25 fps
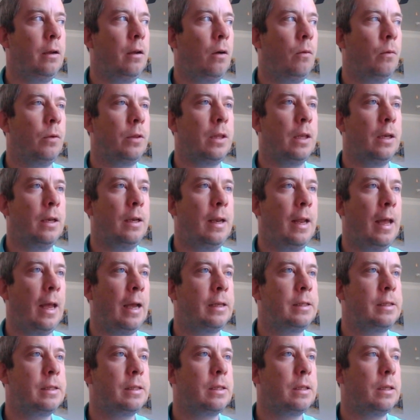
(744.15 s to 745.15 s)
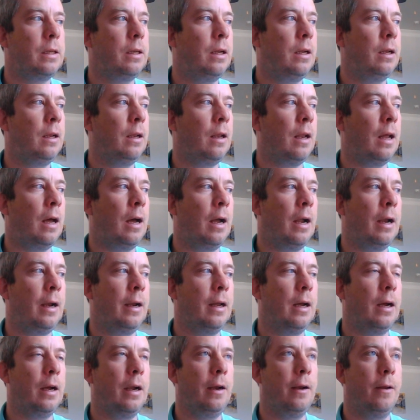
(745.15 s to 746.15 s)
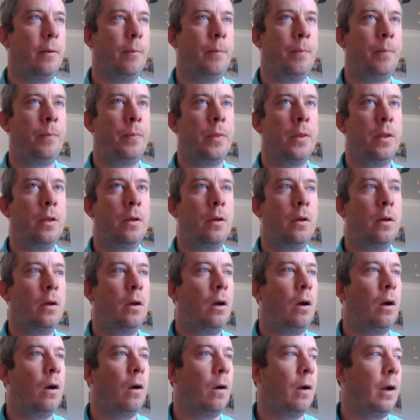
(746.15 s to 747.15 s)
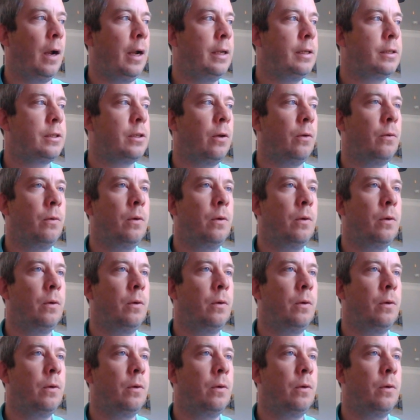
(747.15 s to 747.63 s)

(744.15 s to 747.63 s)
With the next line item. All right, so